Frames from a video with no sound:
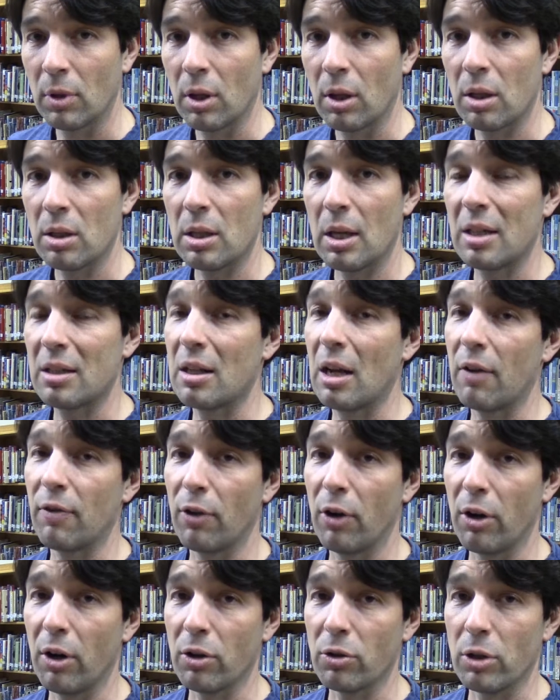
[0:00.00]
Because that's not
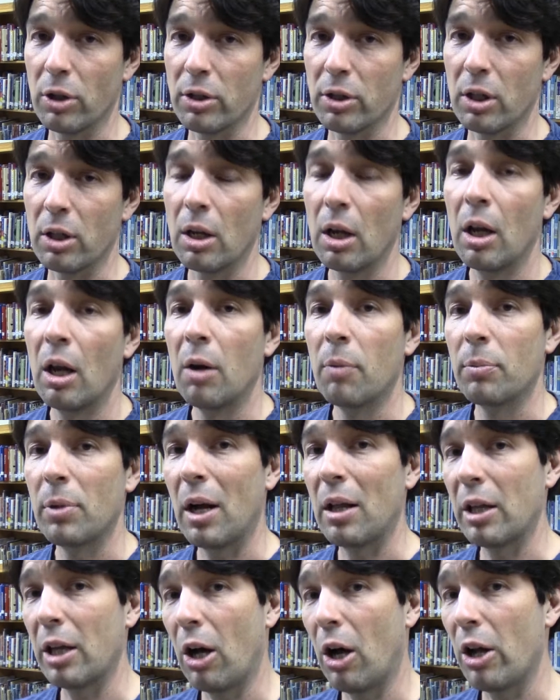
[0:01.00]
very interesting.
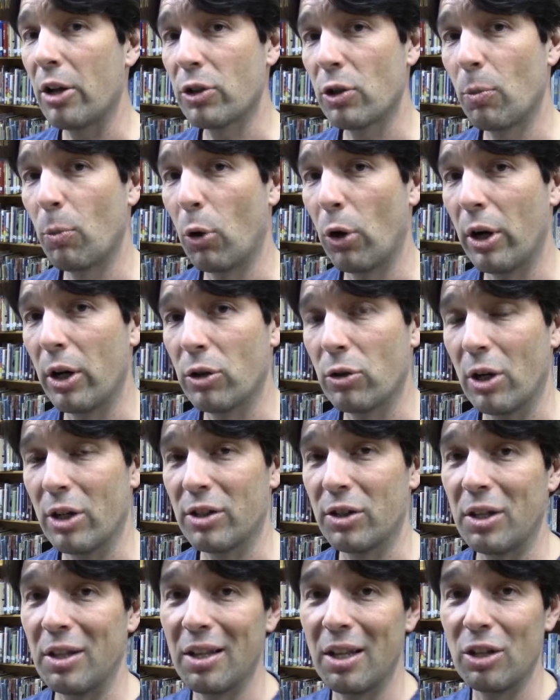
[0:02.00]
Probably also more
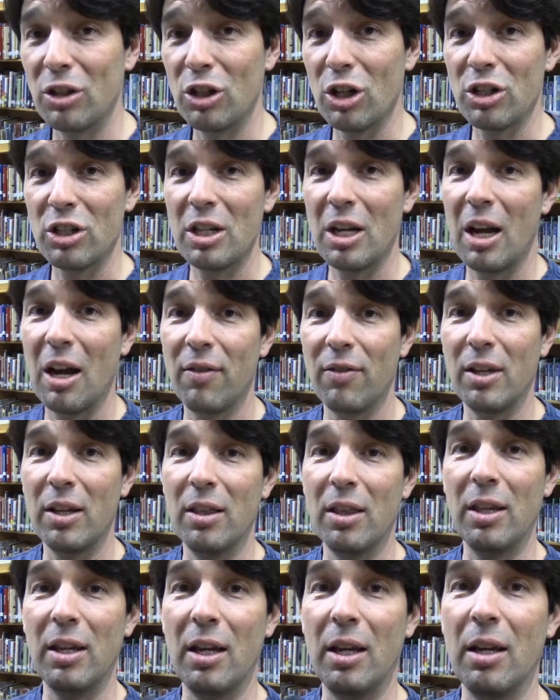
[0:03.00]
interesting than just
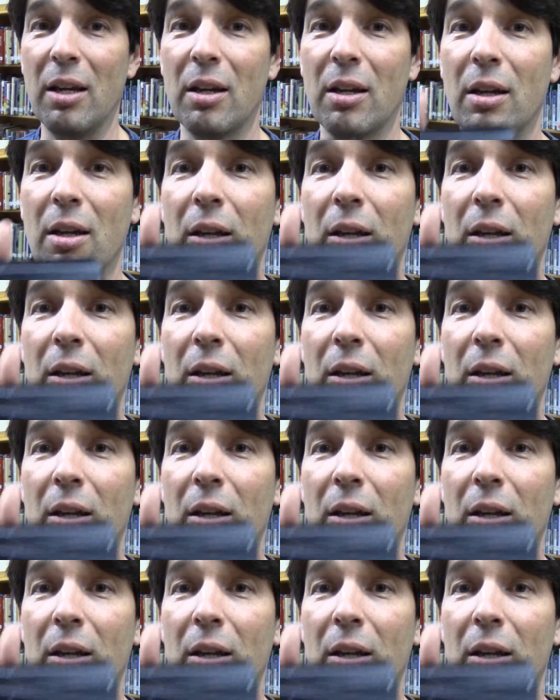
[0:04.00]
having the